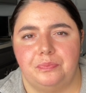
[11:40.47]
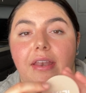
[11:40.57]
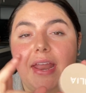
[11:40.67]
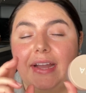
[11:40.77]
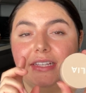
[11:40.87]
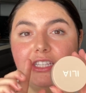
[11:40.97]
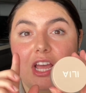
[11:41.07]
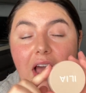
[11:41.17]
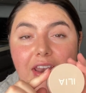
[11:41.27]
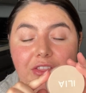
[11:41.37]
Next,
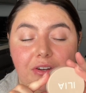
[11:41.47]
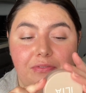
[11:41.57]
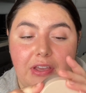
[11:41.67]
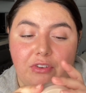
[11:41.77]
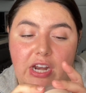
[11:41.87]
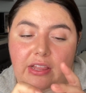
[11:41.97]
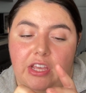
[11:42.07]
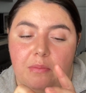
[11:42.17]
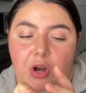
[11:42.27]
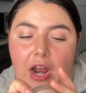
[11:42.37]
another favorite
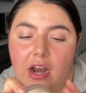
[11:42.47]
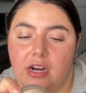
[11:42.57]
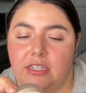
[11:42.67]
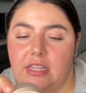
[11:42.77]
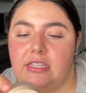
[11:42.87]
Ilia product.